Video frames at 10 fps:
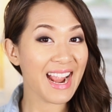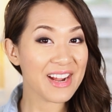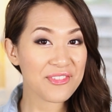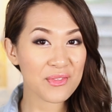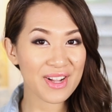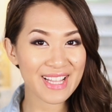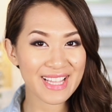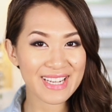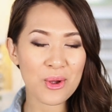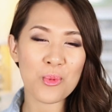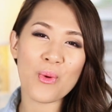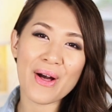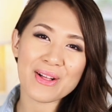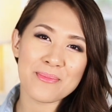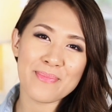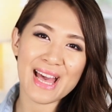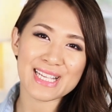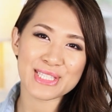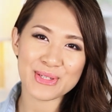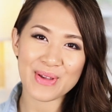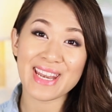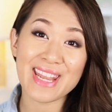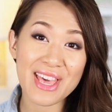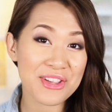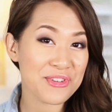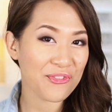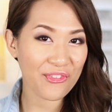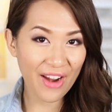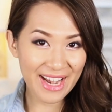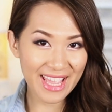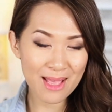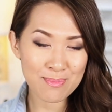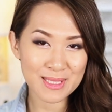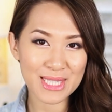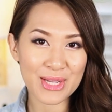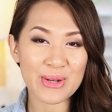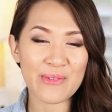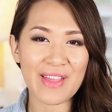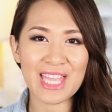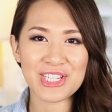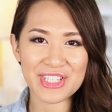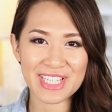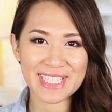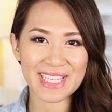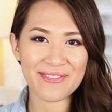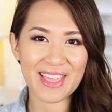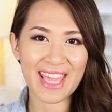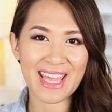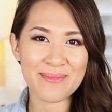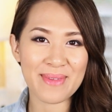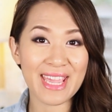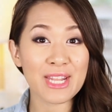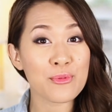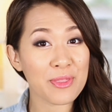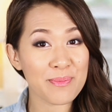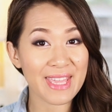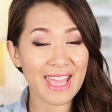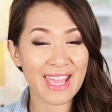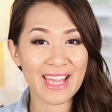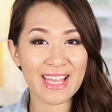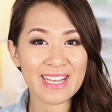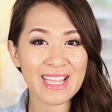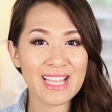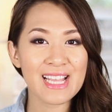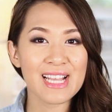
Hi everyone! Welcome back to another Friday episode of HGTV Handmade with me, Ann.